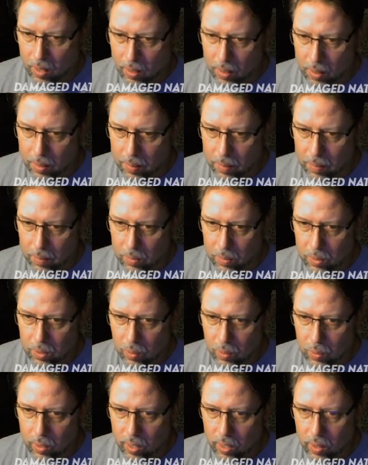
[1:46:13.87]
Let's see, we now
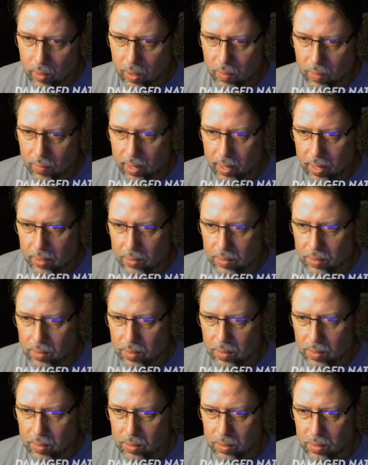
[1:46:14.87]
have access
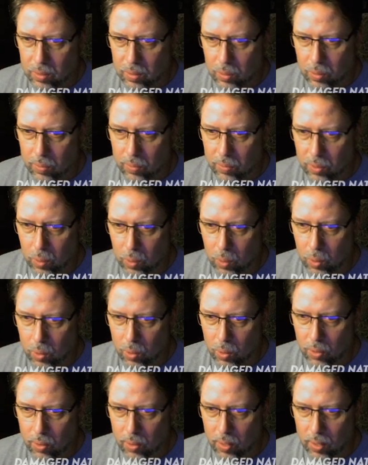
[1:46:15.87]
to a few other
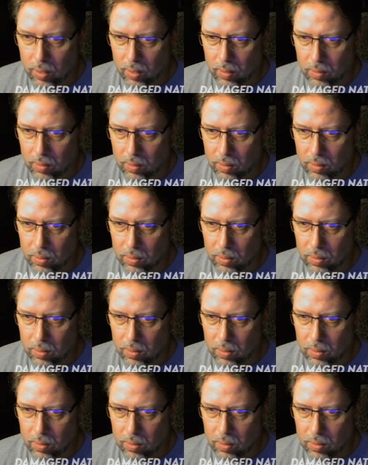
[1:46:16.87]
things.